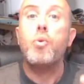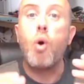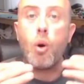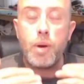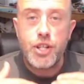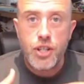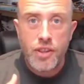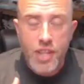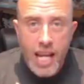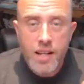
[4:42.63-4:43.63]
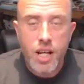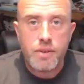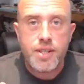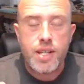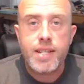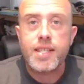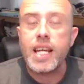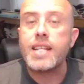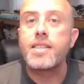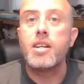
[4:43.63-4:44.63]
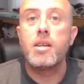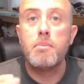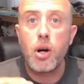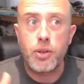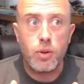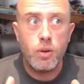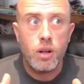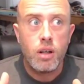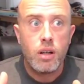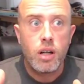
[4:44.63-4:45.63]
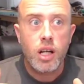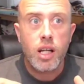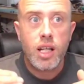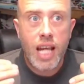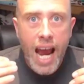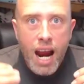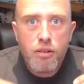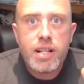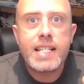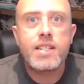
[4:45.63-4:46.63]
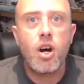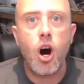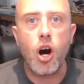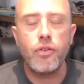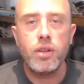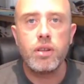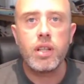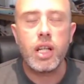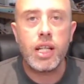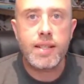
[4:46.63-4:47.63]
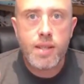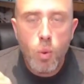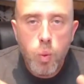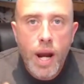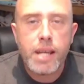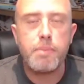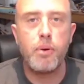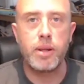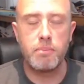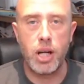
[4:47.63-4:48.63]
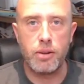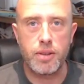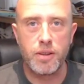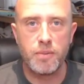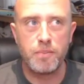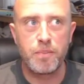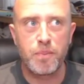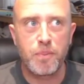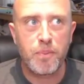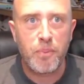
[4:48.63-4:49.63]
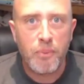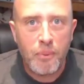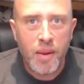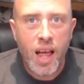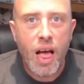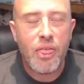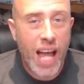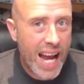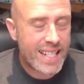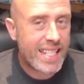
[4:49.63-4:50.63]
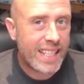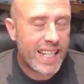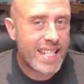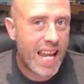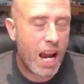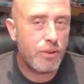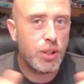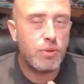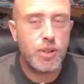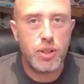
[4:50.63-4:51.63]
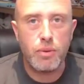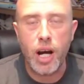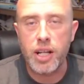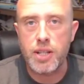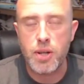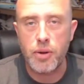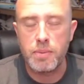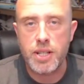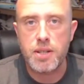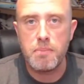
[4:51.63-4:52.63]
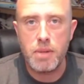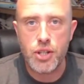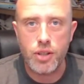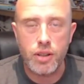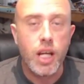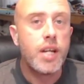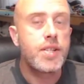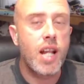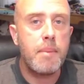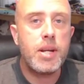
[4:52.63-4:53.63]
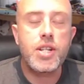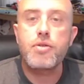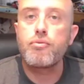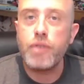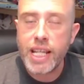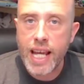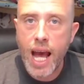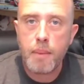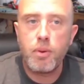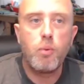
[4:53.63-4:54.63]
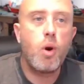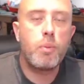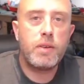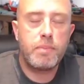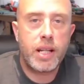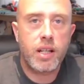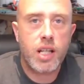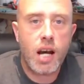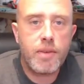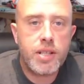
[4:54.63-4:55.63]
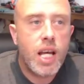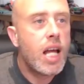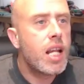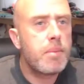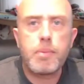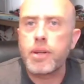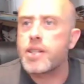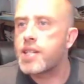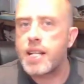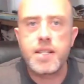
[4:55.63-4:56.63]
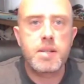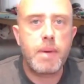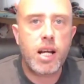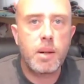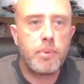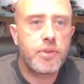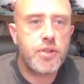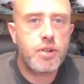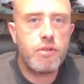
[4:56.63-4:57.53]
What we should then notice is that the model carries on into waypoint mode. That is how you do an autonomous mission. So let me just recap what we've been uncovered. Let me bring the settings back up on the